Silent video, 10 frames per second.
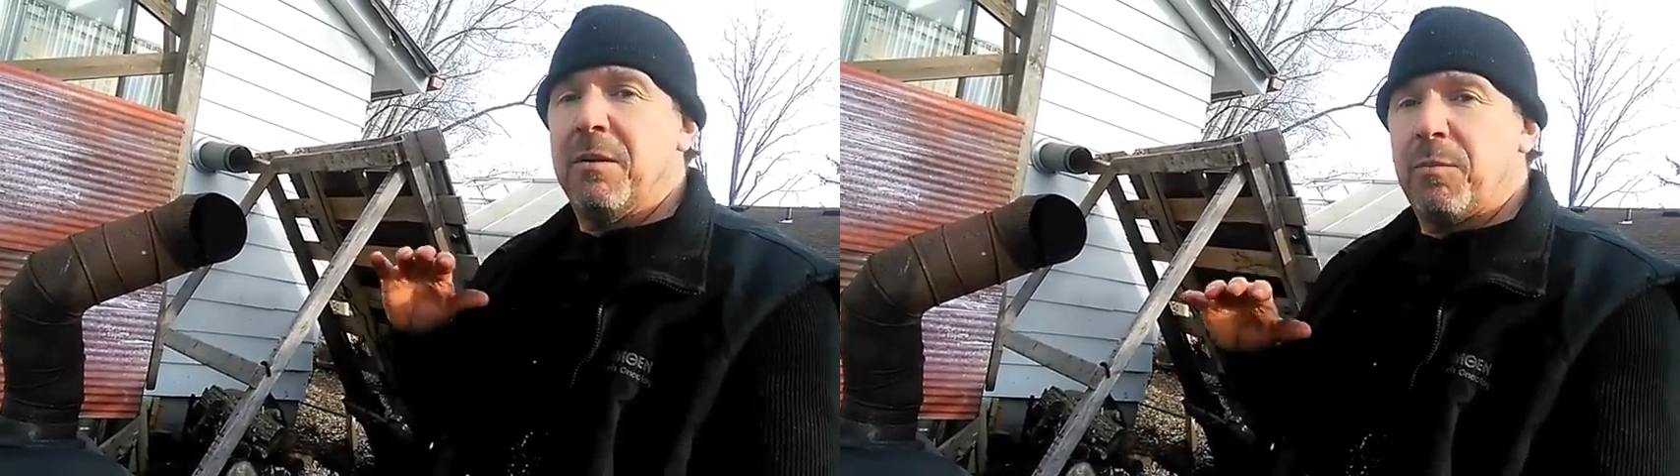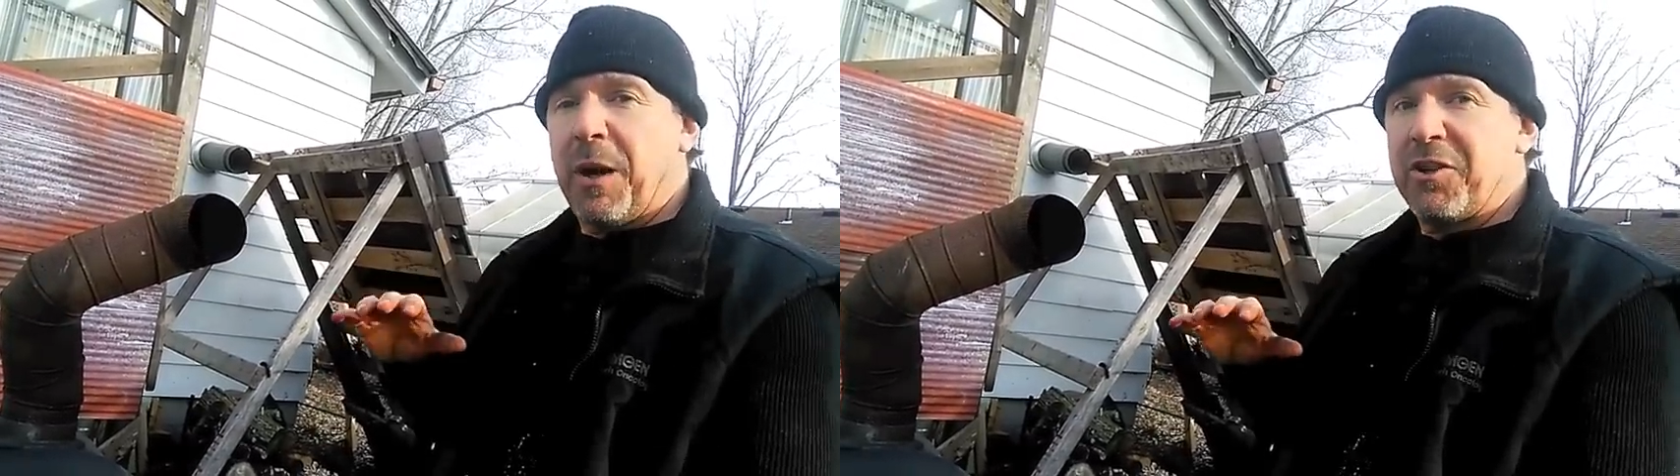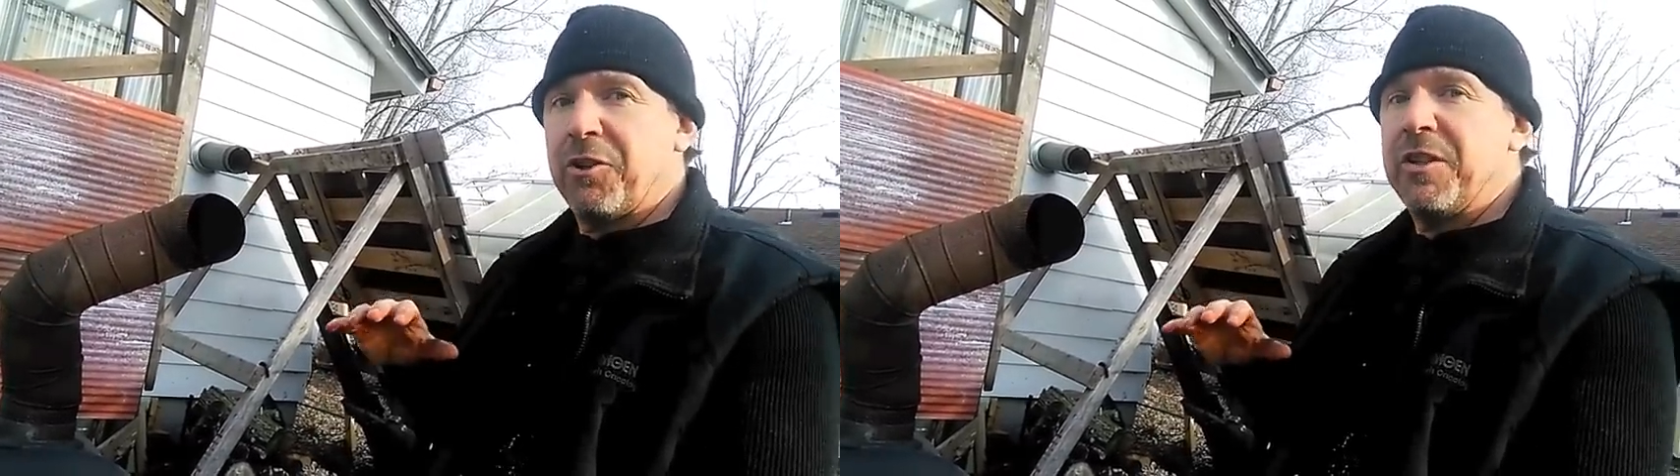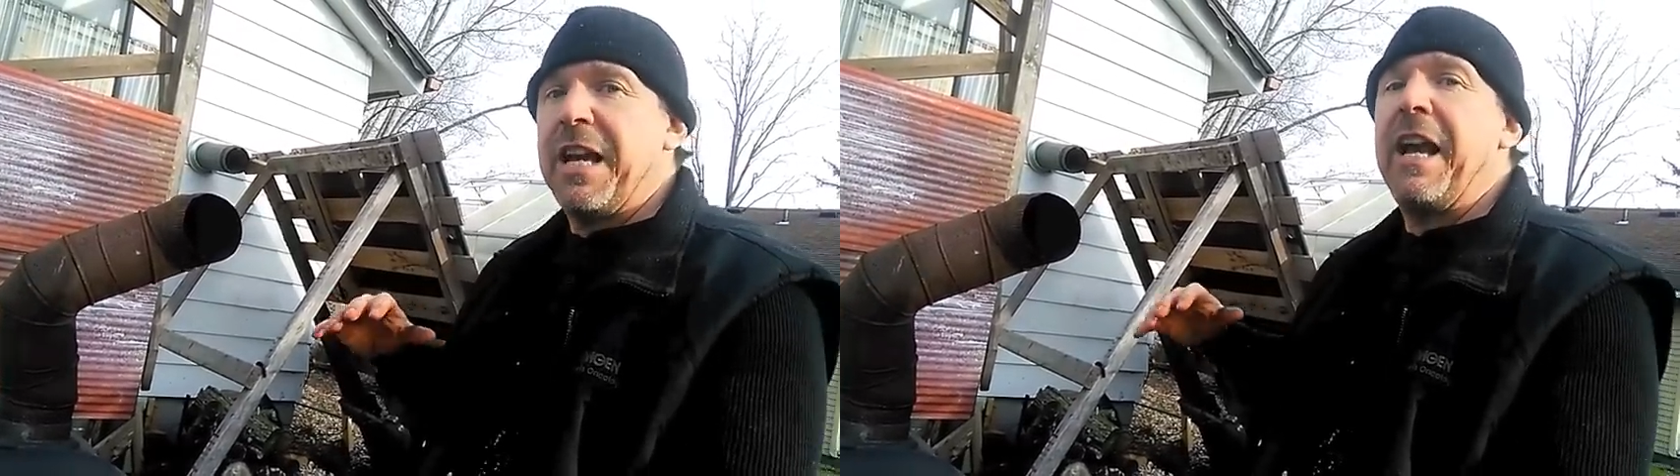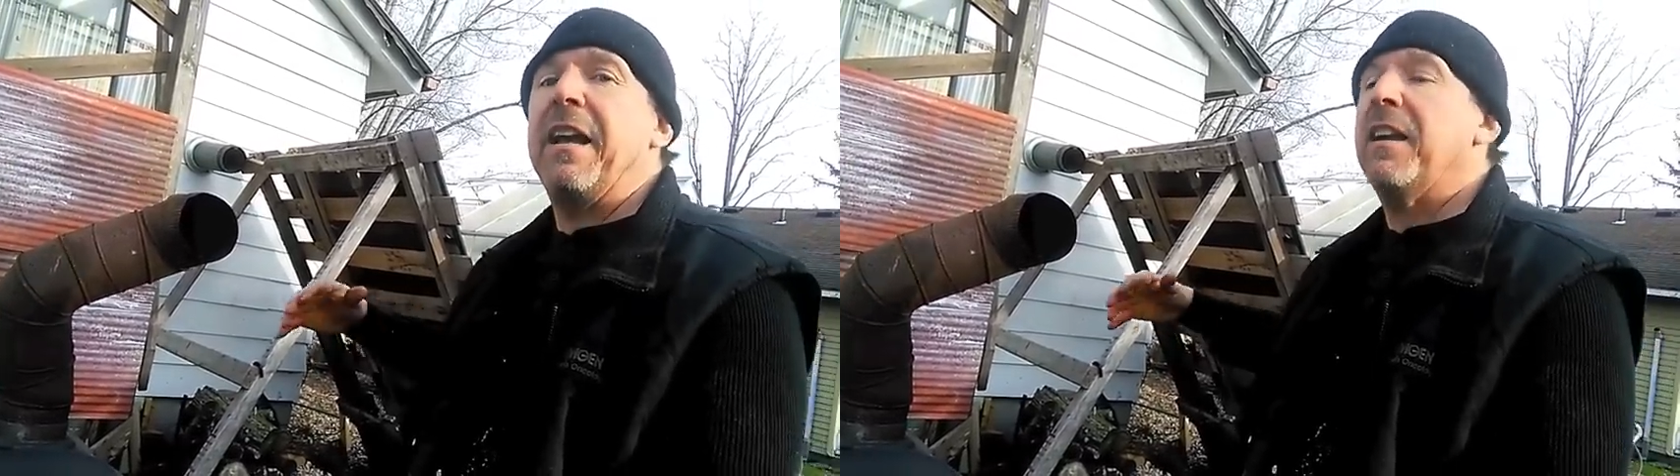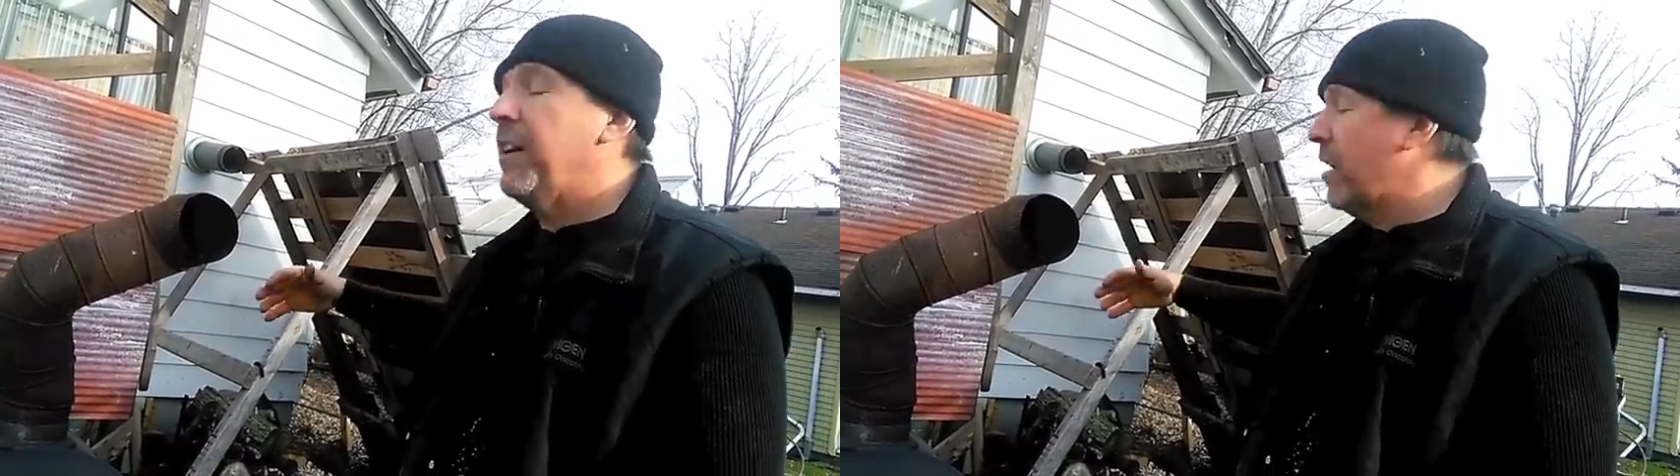pressure tank,